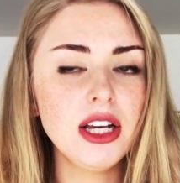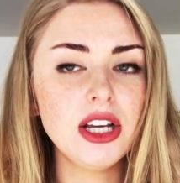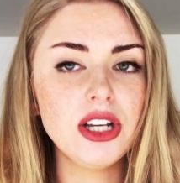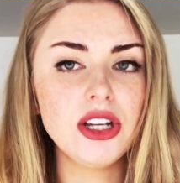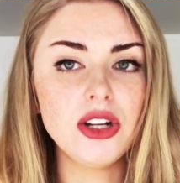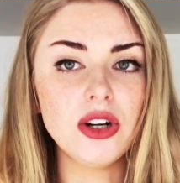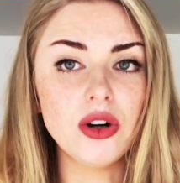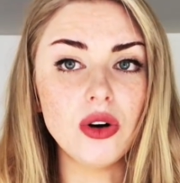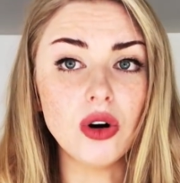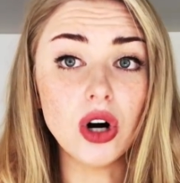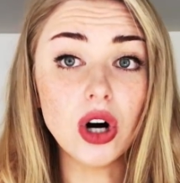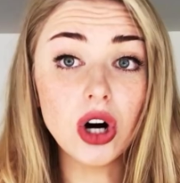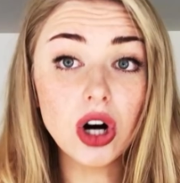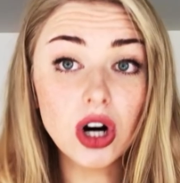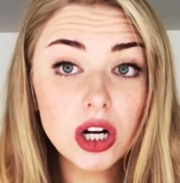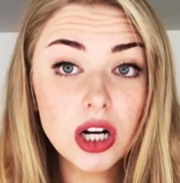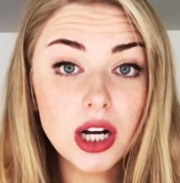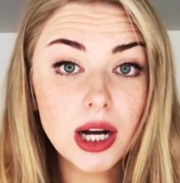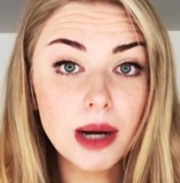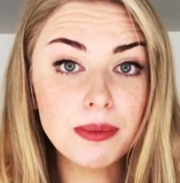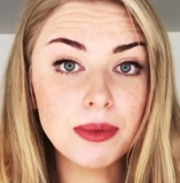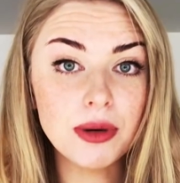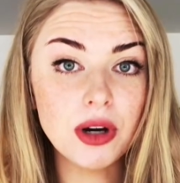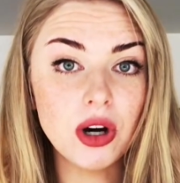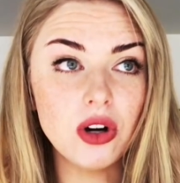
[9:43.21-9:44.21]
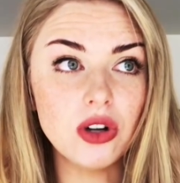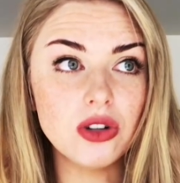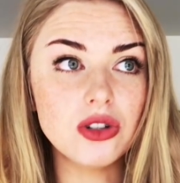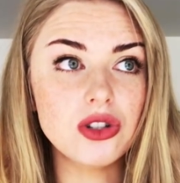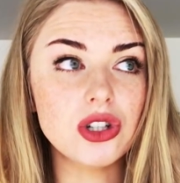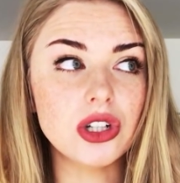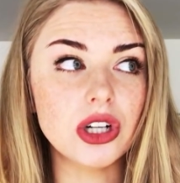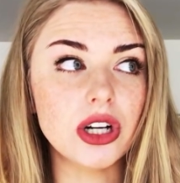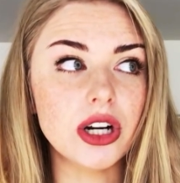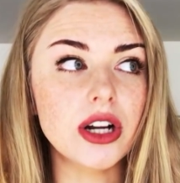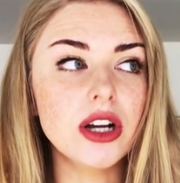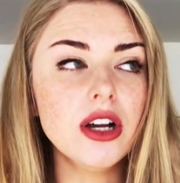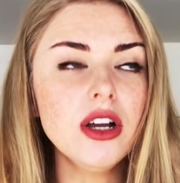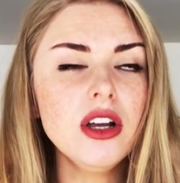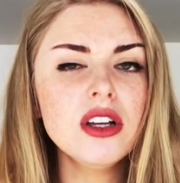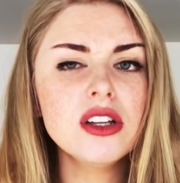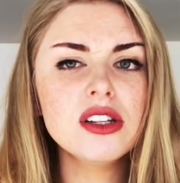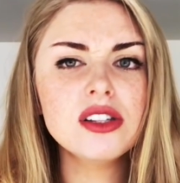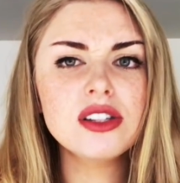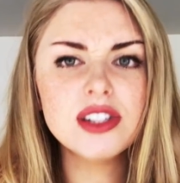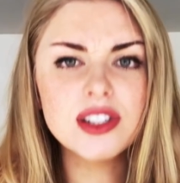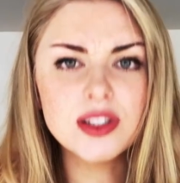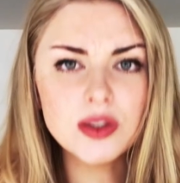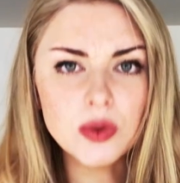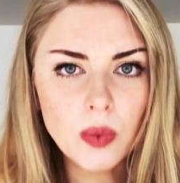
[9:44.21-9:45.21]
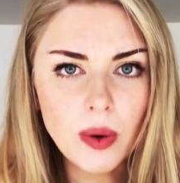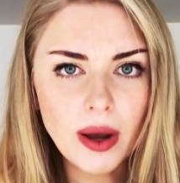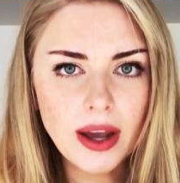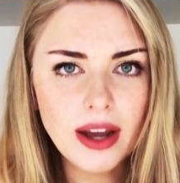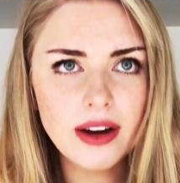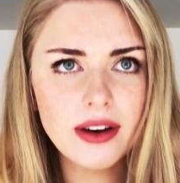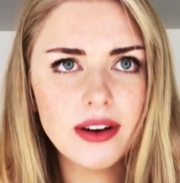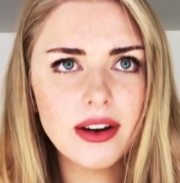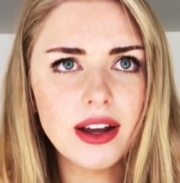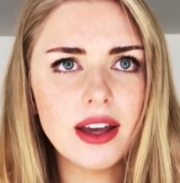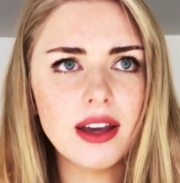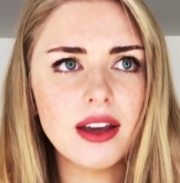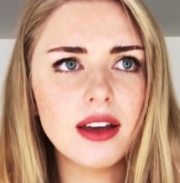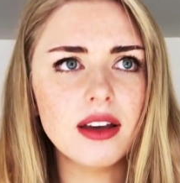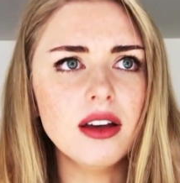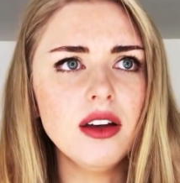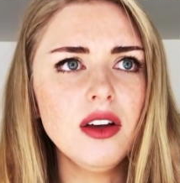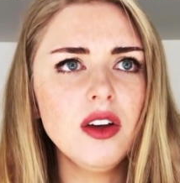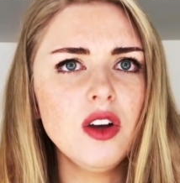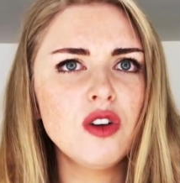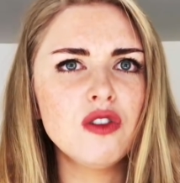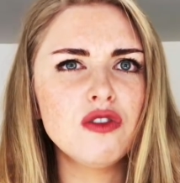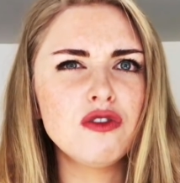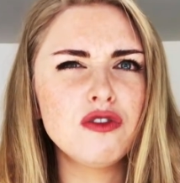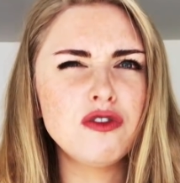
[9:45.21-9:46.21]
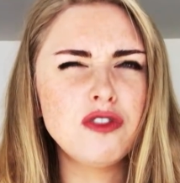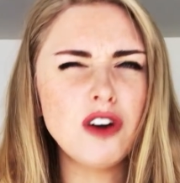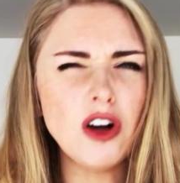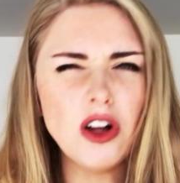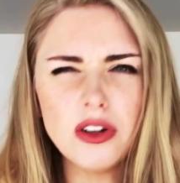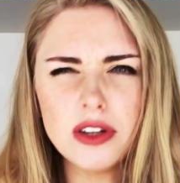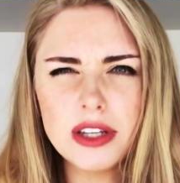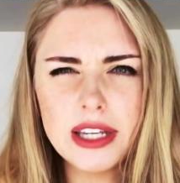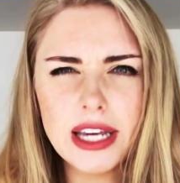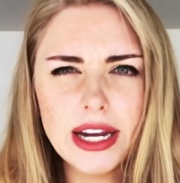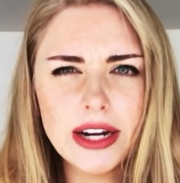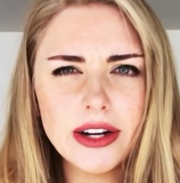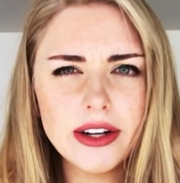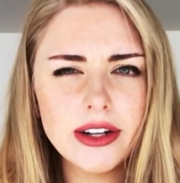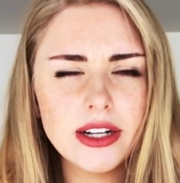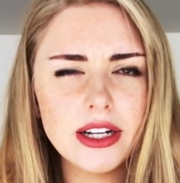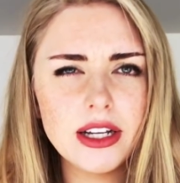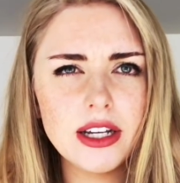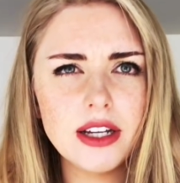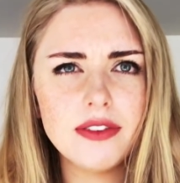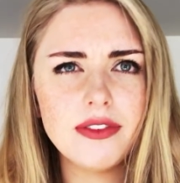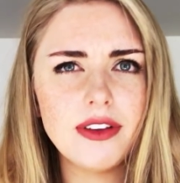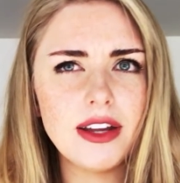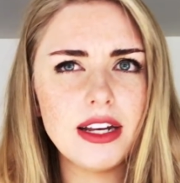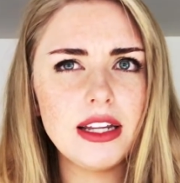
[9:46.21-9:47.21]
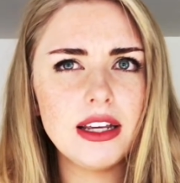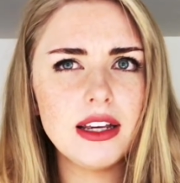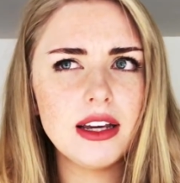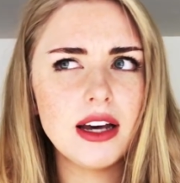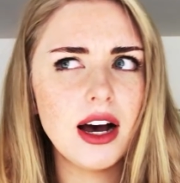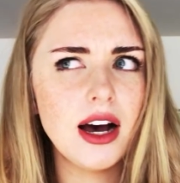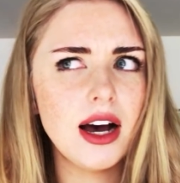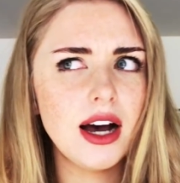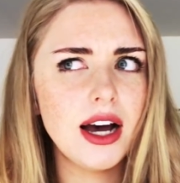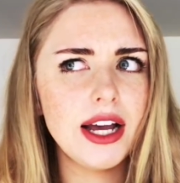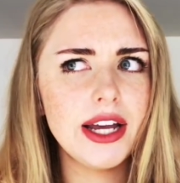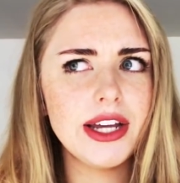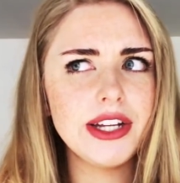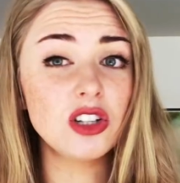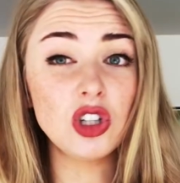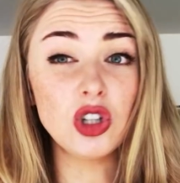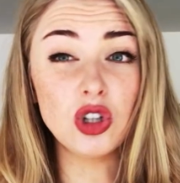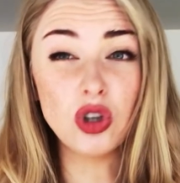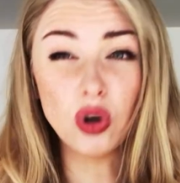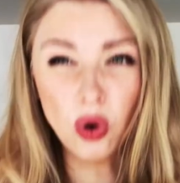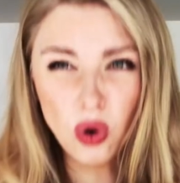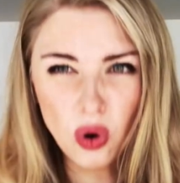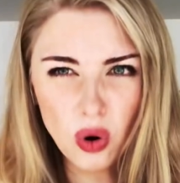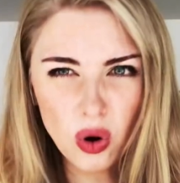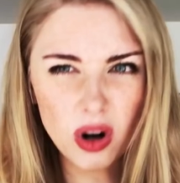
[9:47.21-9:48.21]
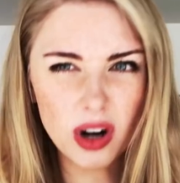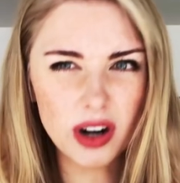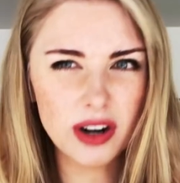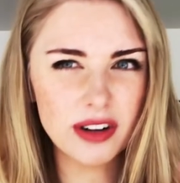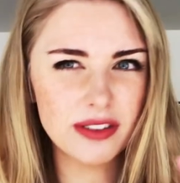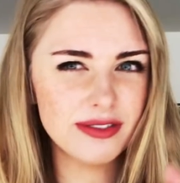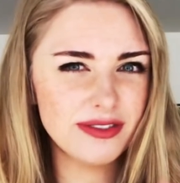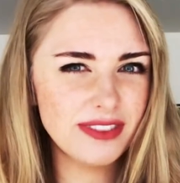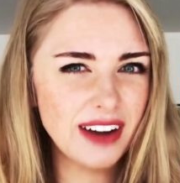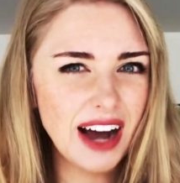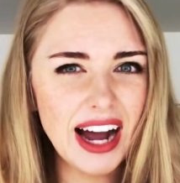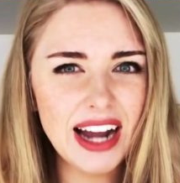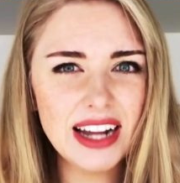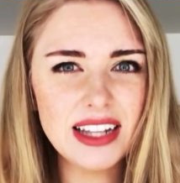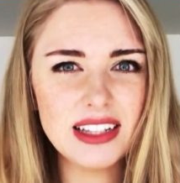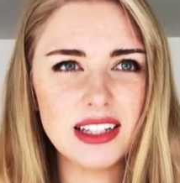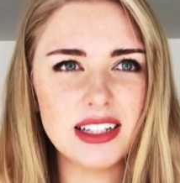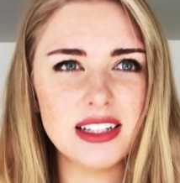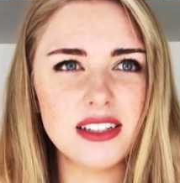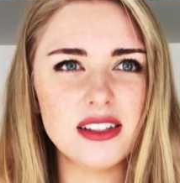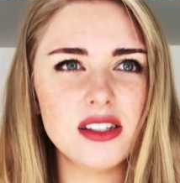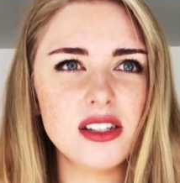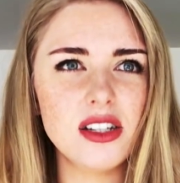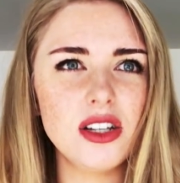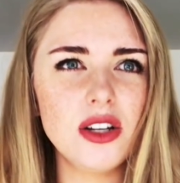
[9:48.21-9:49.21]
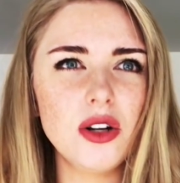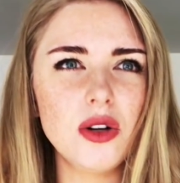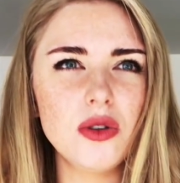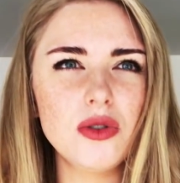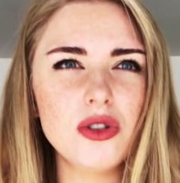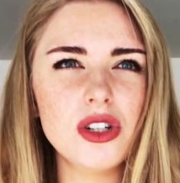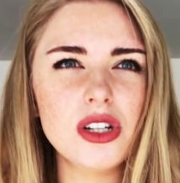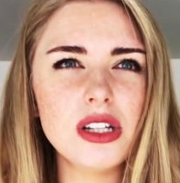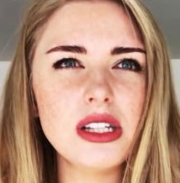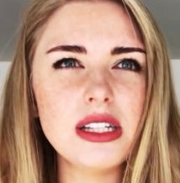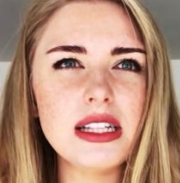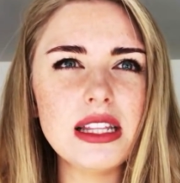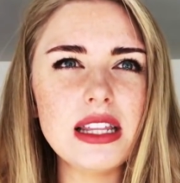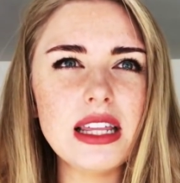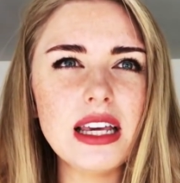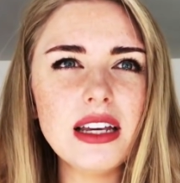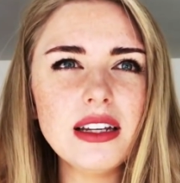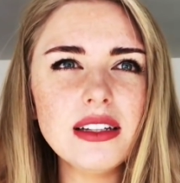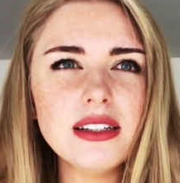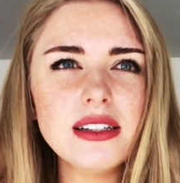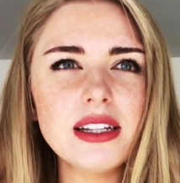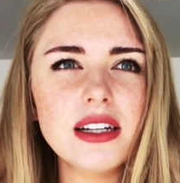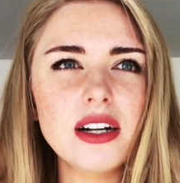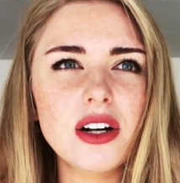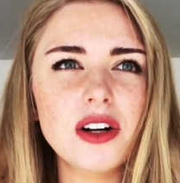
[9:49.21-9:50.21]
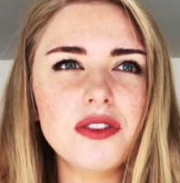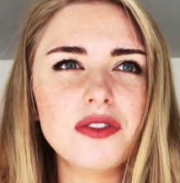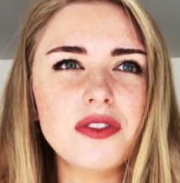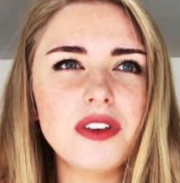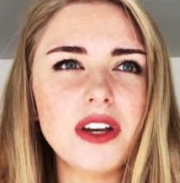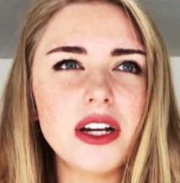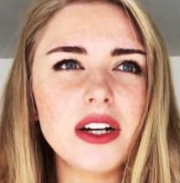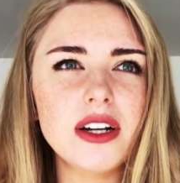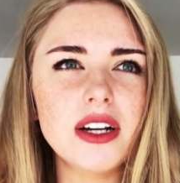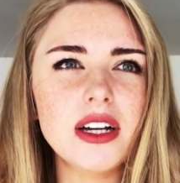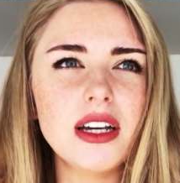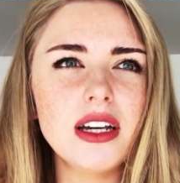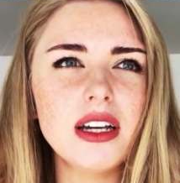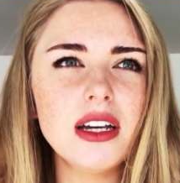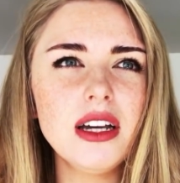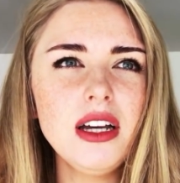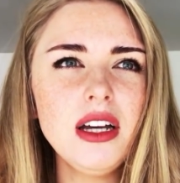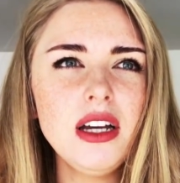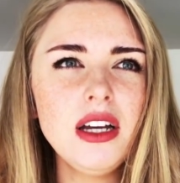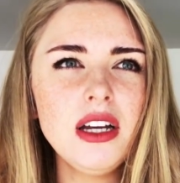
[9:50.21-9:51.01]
hookup culture, swearing, vulgarity of any kind, gore, violence, just things that are very